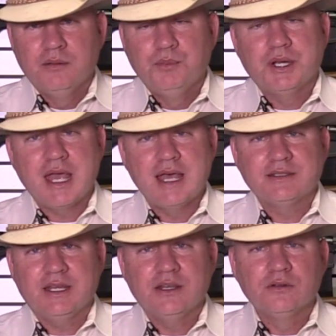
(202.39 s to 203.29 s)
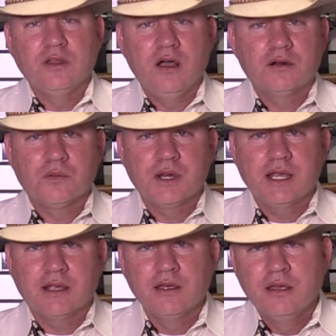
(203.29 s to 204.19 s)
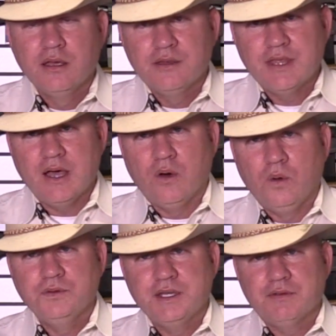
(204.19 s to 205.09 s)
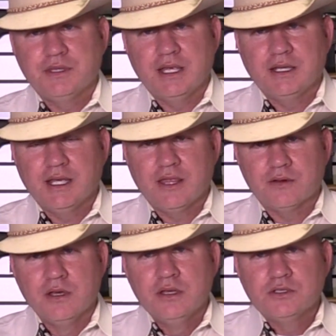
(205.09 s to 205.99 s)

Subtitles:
but it has an interlock ring that holds everything together.